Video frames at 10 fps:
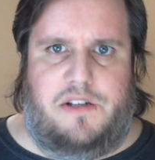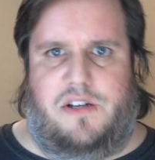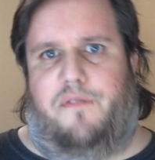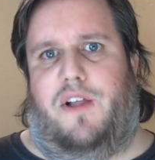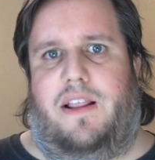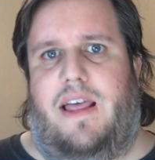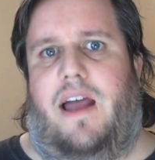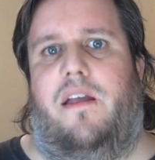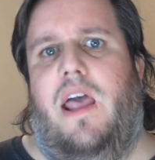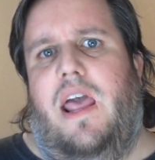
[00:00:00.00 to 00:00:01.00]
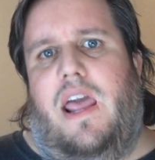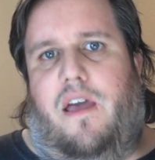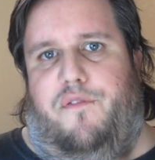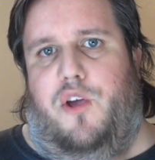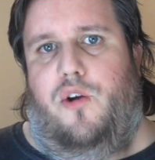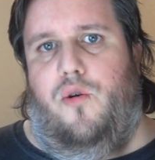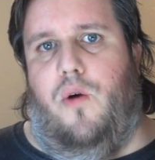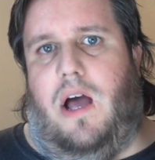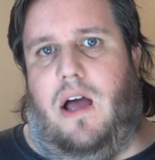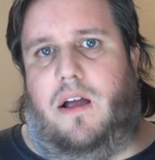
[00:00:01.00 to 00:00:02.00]
stuff like that. If
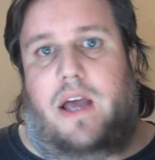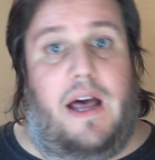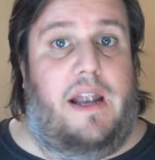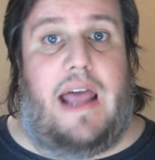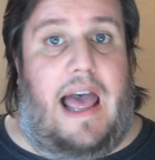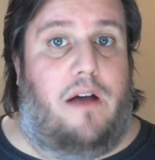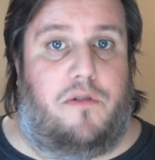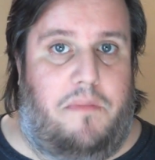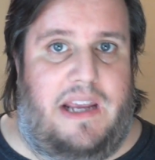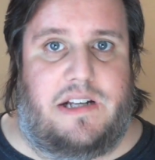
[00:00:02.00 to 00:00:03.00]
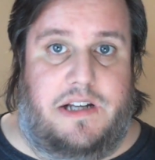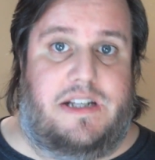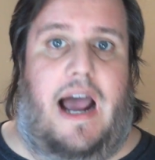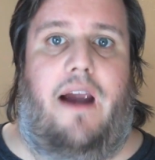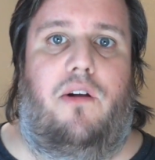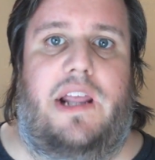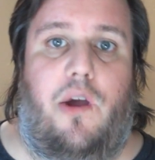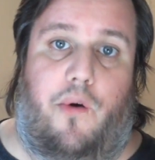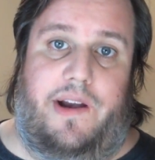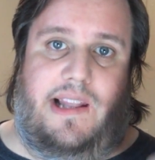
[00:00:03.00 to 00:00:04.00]
you cut out meat
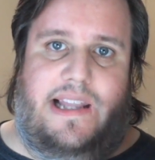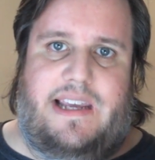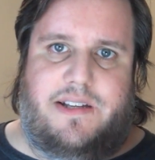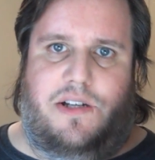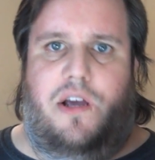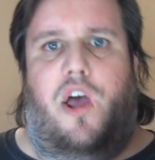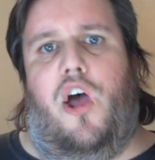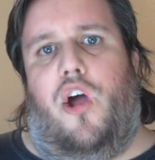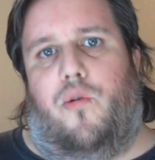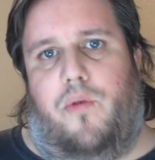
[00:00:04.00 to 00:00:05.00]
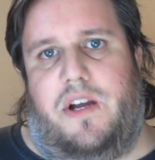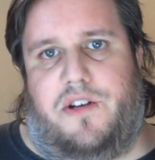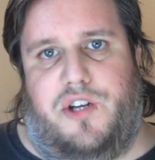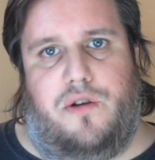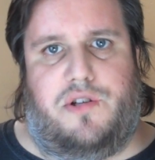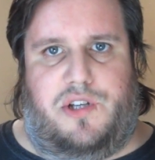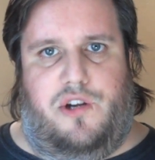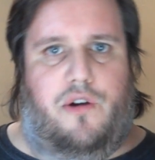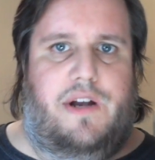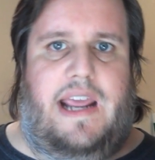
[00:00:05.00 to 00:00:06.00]
entirely, or at least
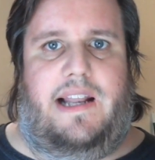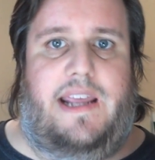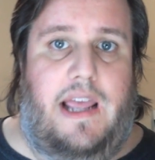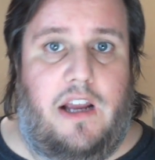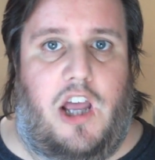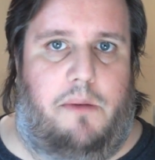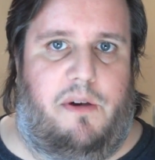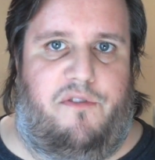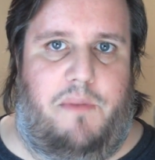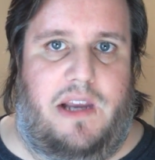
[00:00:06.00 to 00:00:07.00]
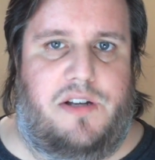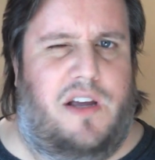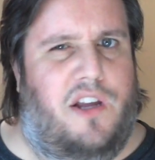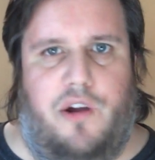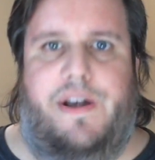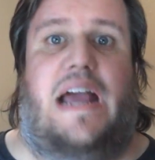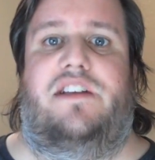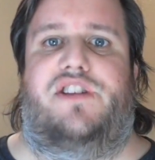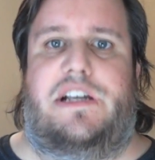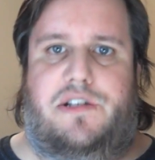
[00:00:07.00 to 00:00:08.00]
reduce your daily intake of meat, your
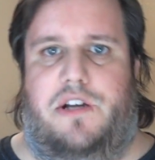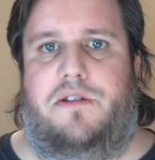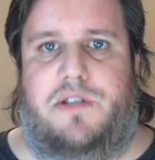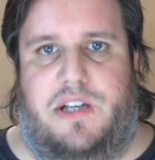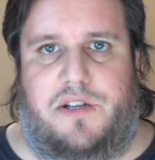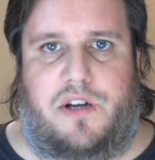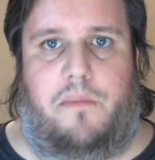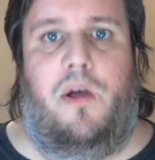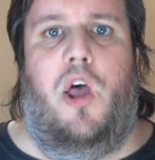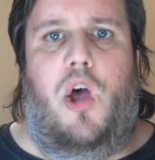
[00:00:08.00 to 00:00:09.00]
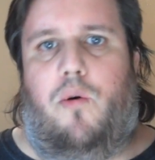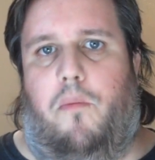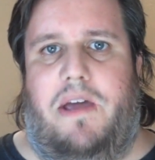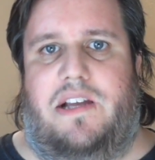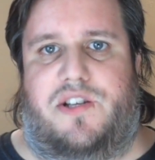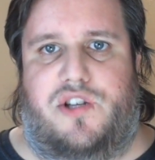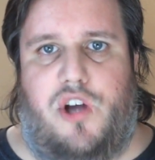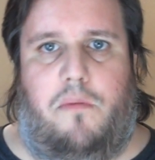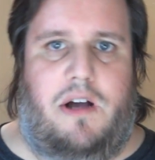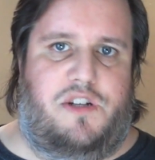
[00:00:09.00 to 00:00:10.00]
digestion system will be
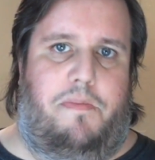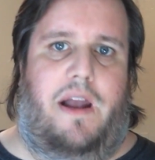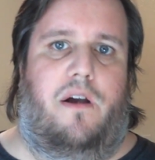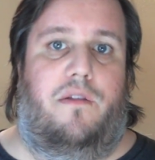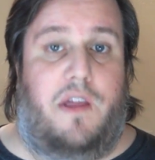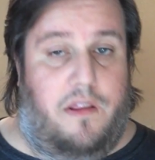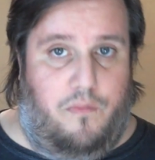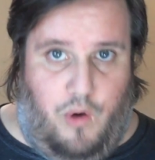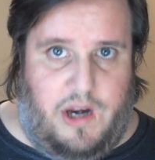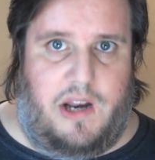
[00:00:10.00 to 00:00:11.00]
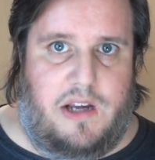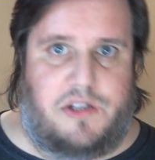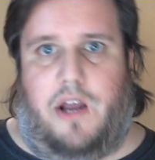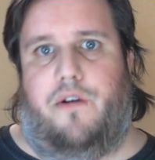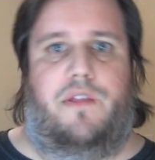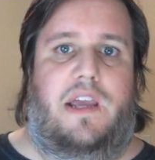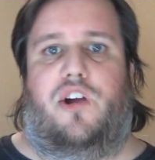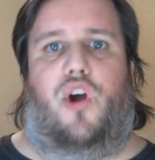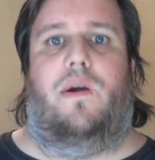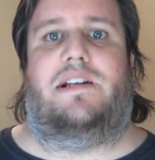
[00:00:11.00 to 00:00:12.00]
so much better than what it is under the
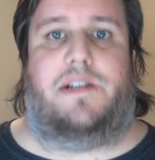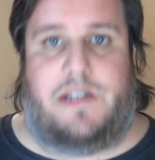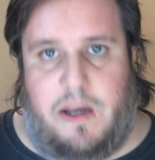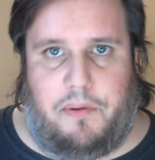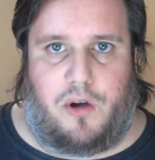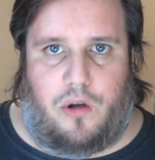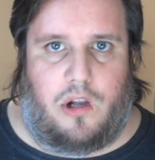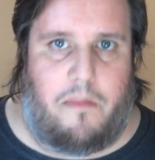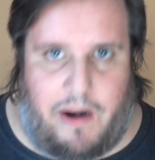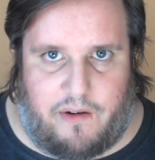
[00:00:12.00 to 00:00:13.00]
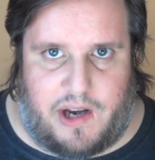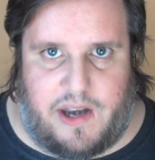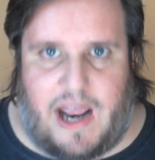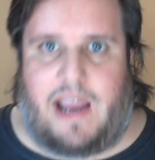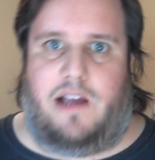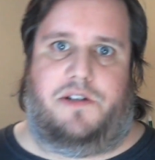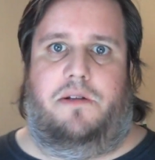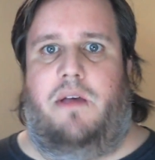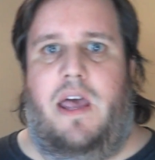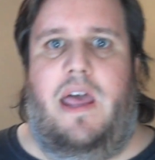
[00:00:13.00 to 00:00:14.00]
current typical American diet.